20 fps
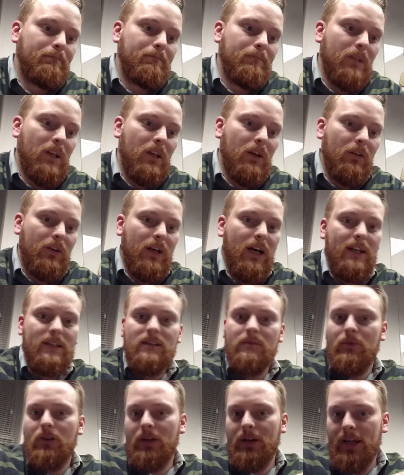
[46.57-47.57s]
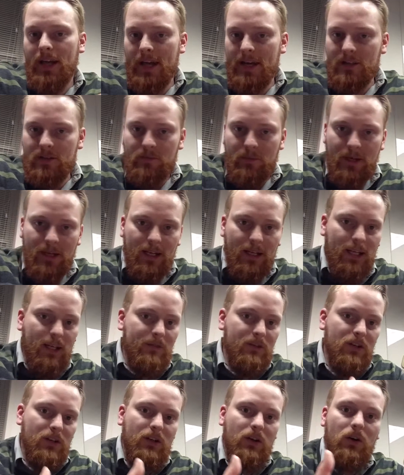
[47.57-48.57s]
you know, customer engagement. It
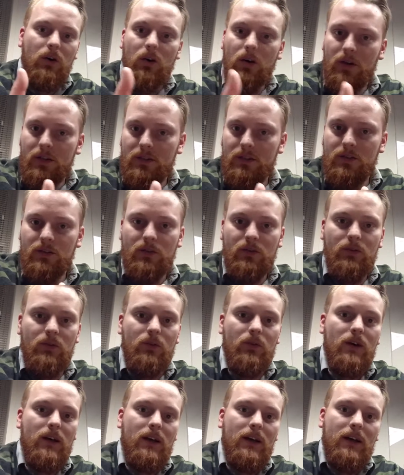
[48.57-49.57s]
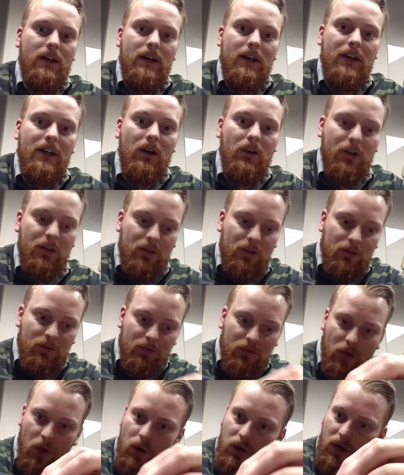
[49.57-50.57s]
gives you a hook to you know your
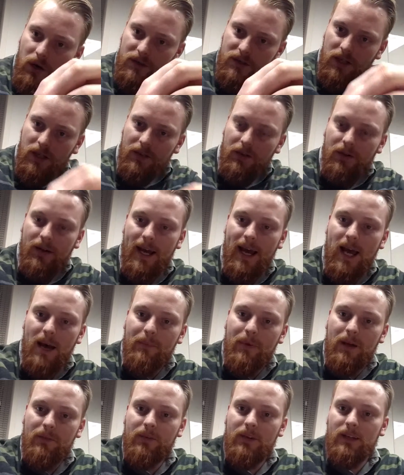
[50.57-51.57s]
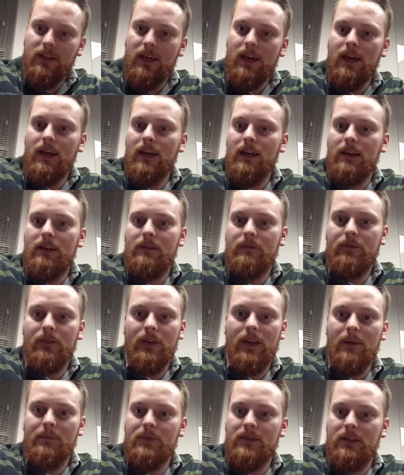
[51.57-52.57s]
logos on their app every day for
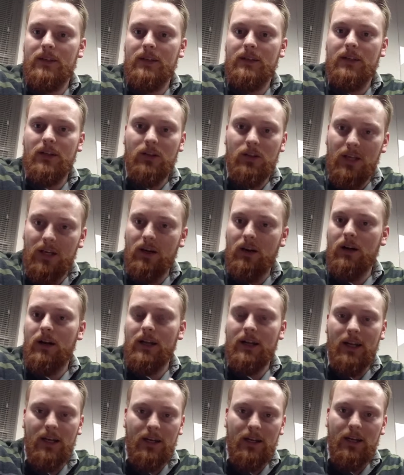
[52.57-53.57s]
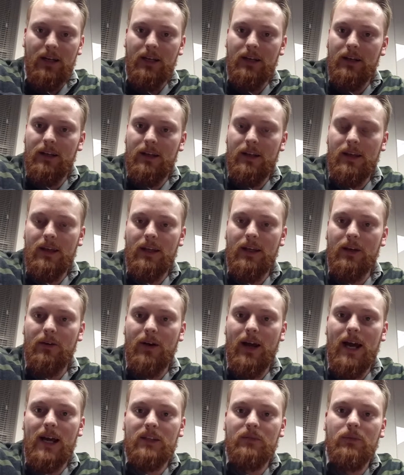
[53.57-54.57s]
them to, to click on and and and
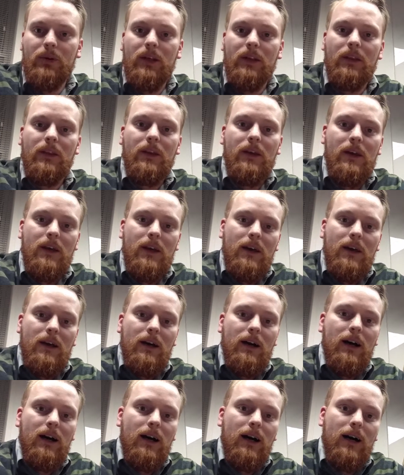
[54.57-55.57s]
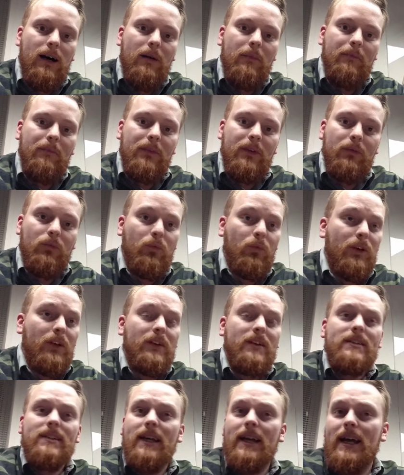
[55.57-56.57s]
interact with. Um, real
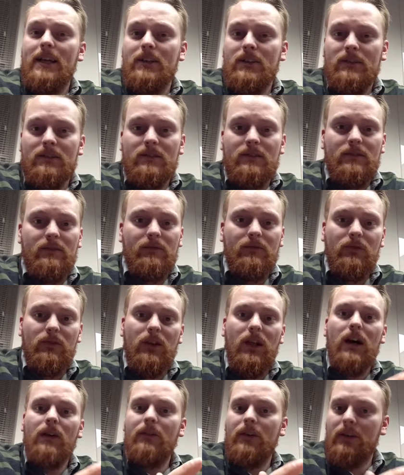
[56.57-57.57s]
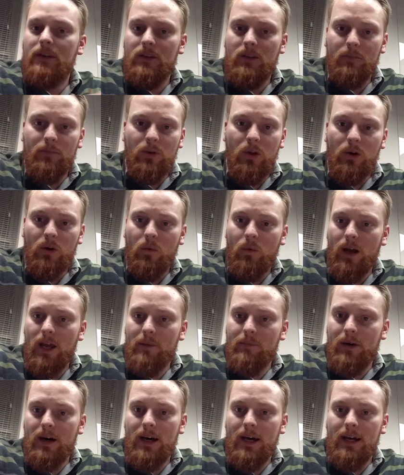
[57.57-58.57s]
estate agents love it; they're blown away
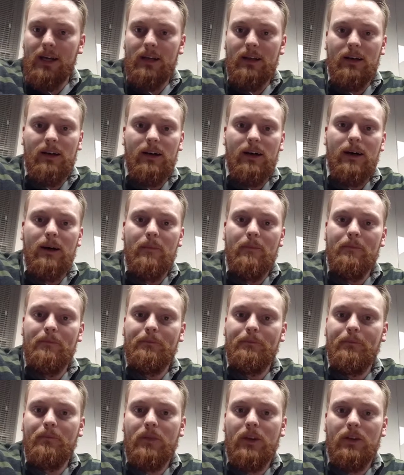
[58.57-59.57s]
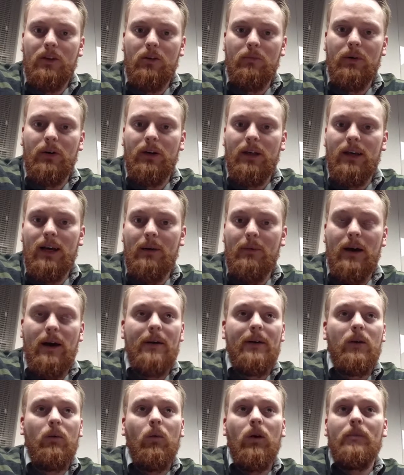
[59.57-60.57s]
by it. Um, there, Bodhi. I,
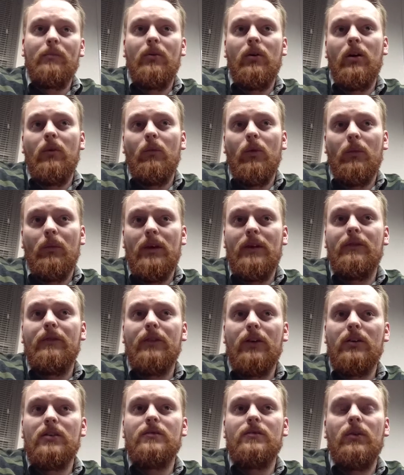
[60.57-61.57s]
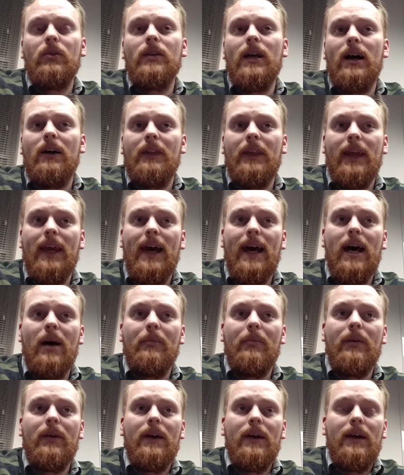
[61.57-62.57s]
mean, at one point when we first rolled out the
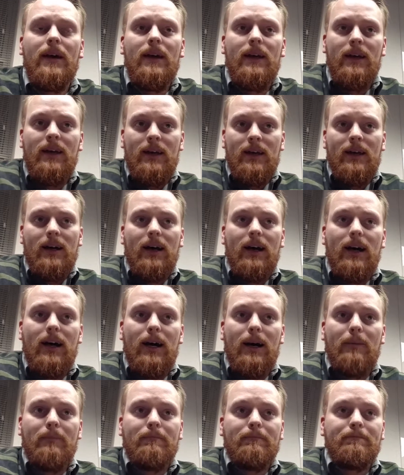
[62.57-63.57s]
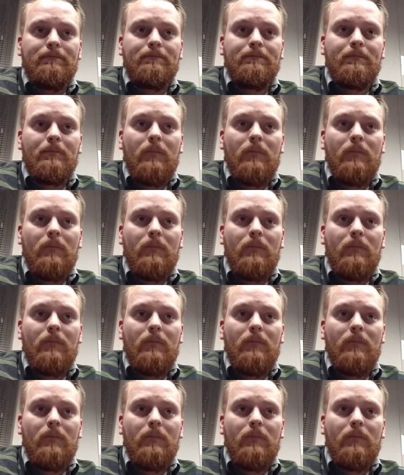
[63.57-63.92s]
app, um,